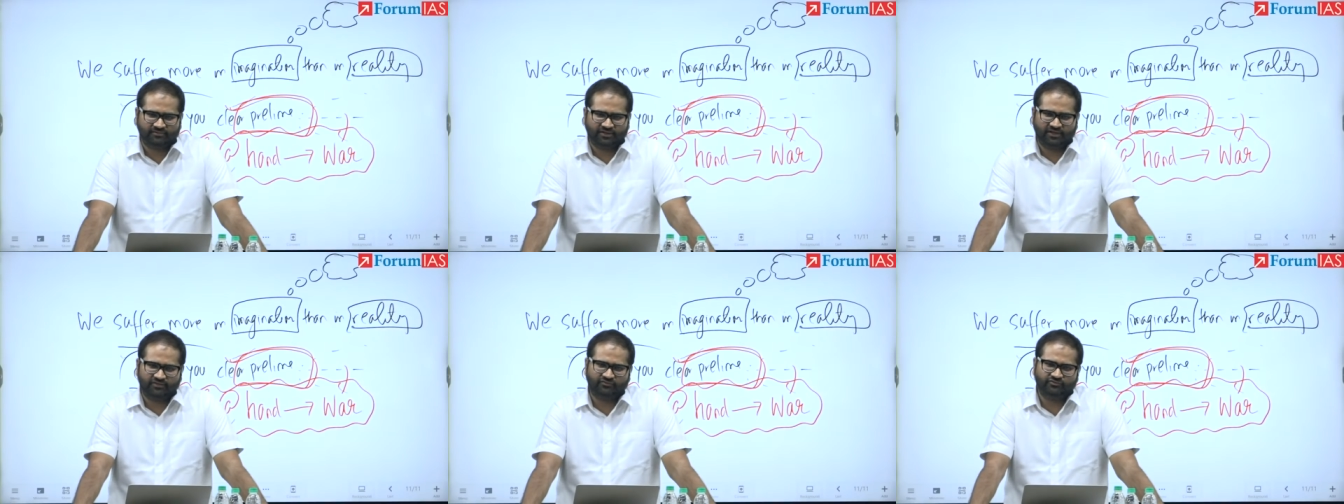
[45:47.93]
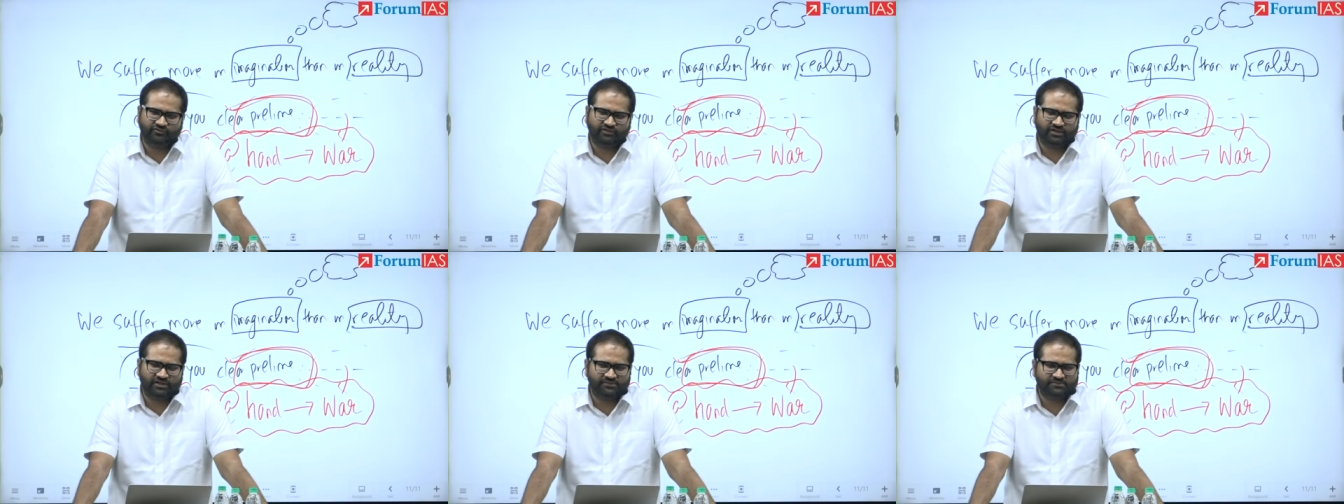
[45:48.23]
If
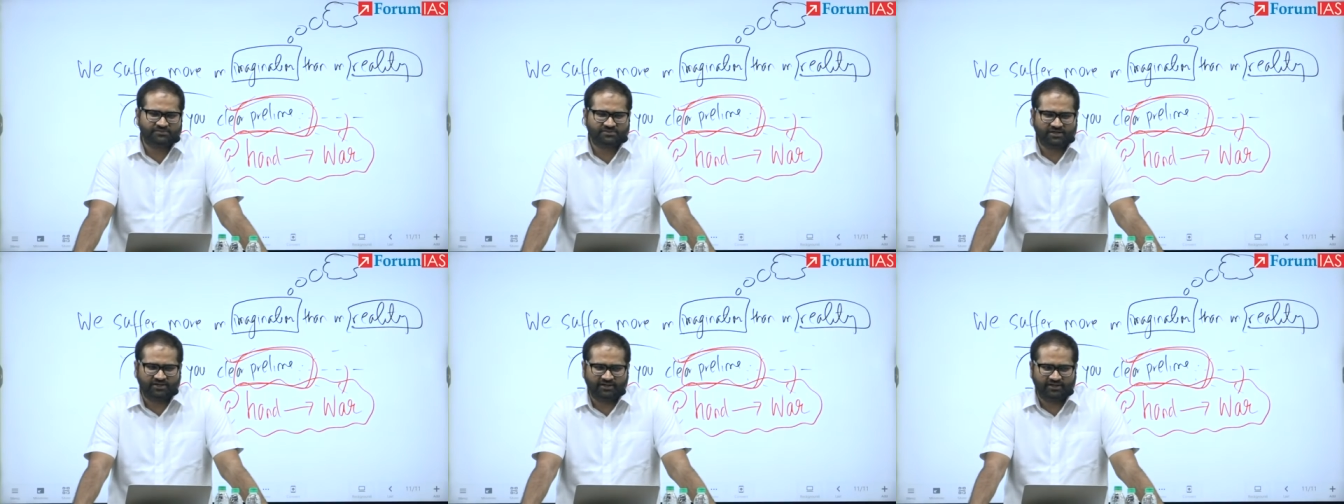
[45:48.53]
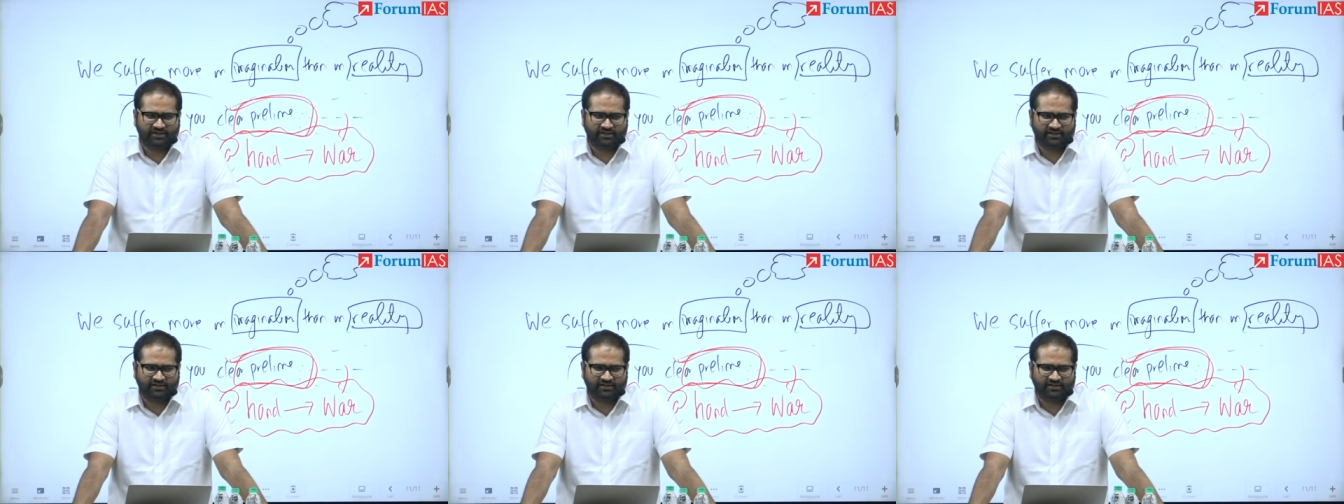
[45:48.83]
you keep
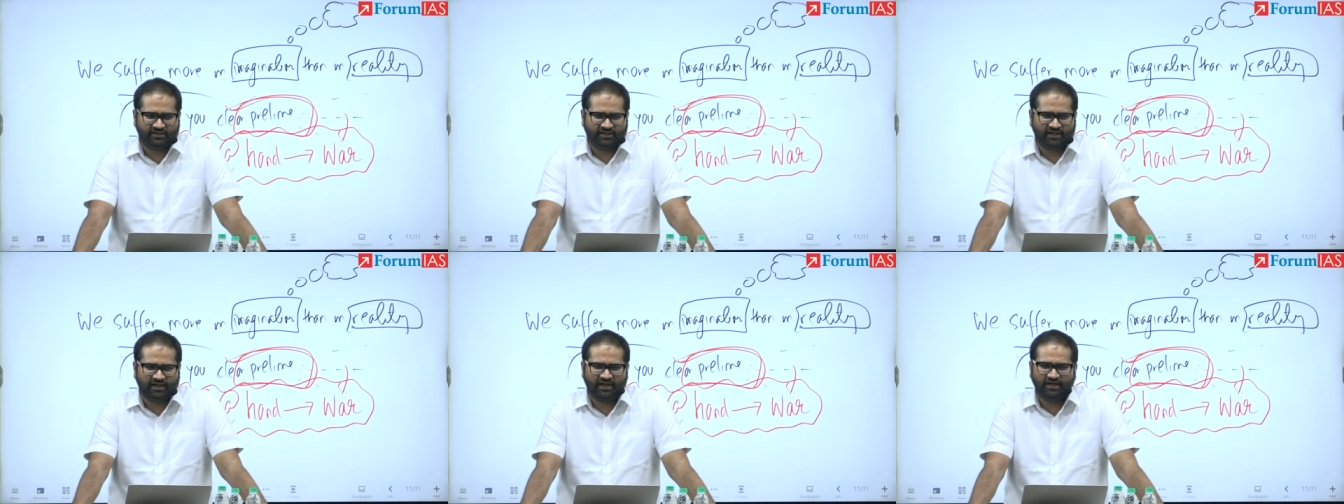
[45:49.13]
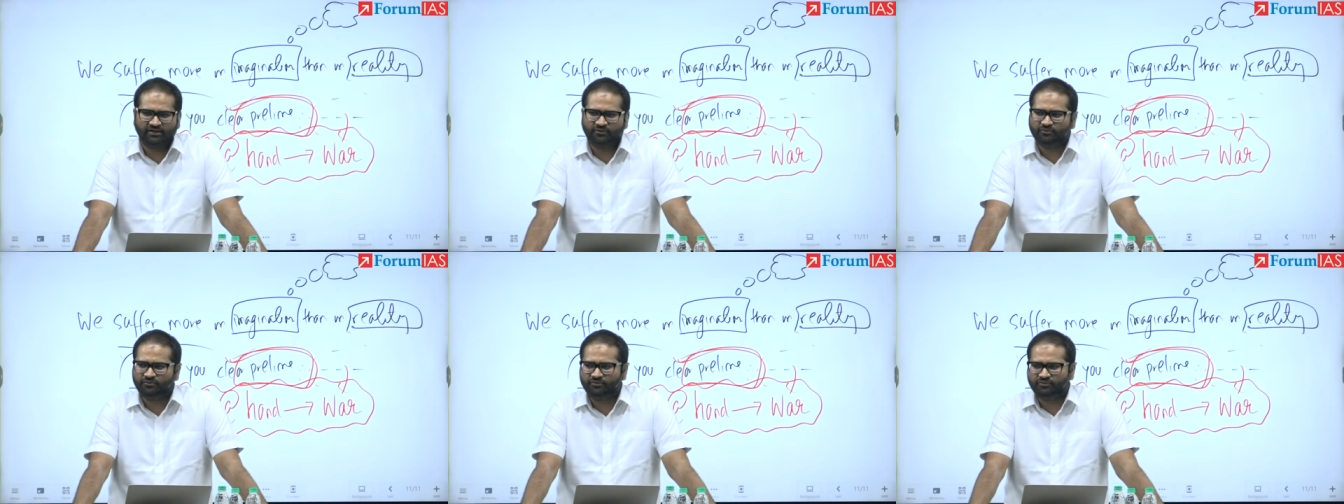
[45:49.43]
studying,
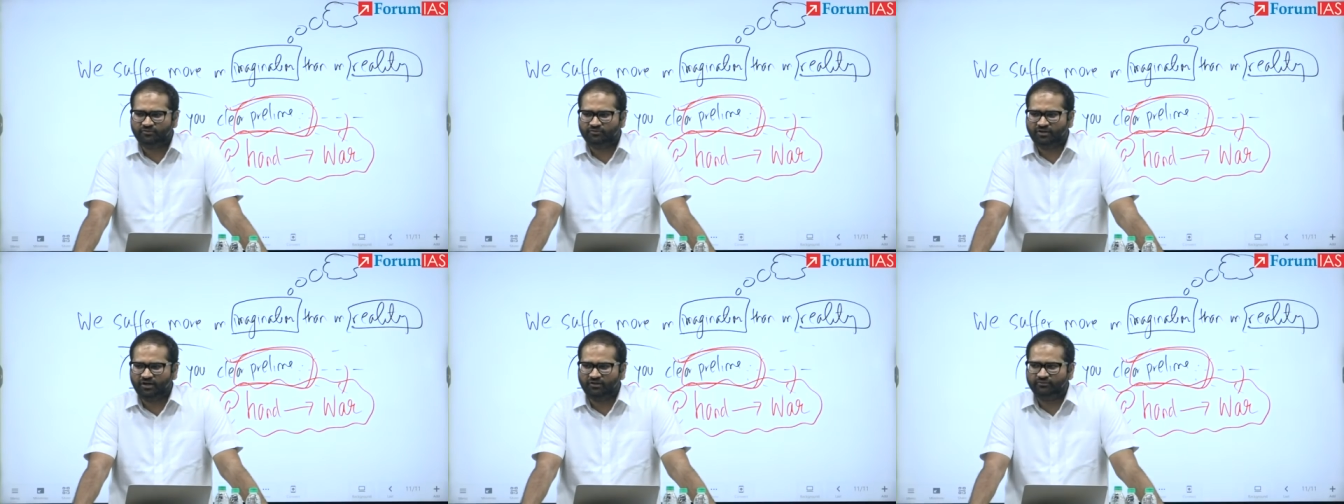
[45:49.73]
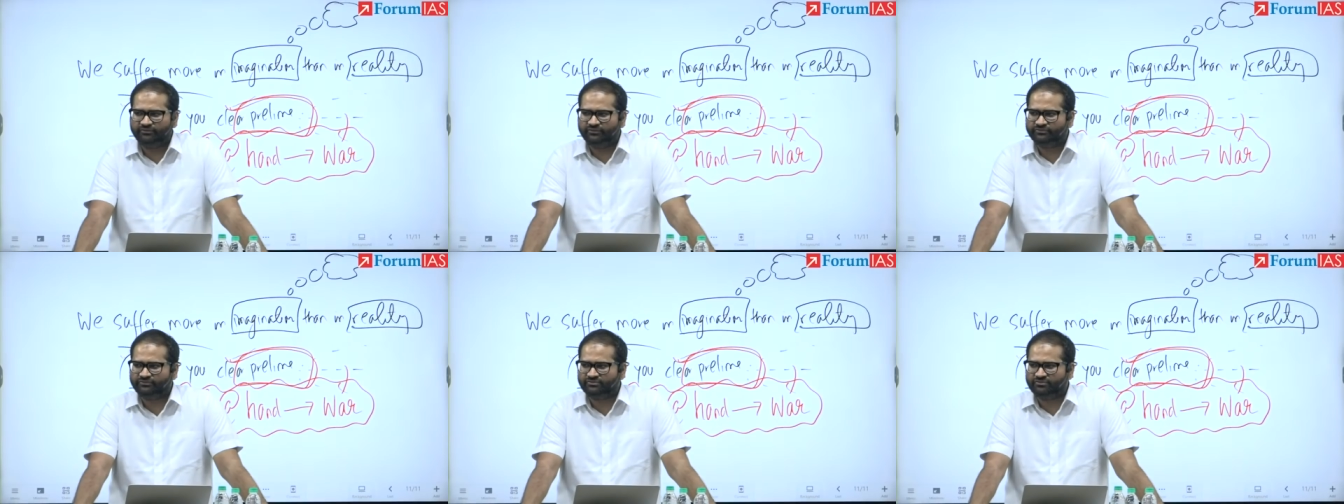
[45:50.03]
I don't know
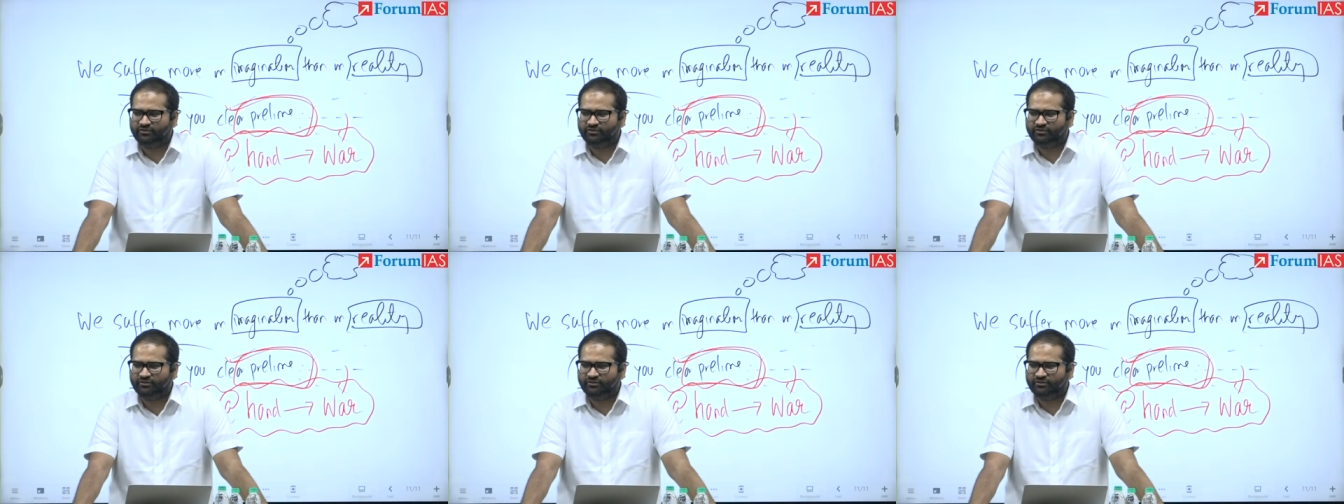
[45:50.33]
how this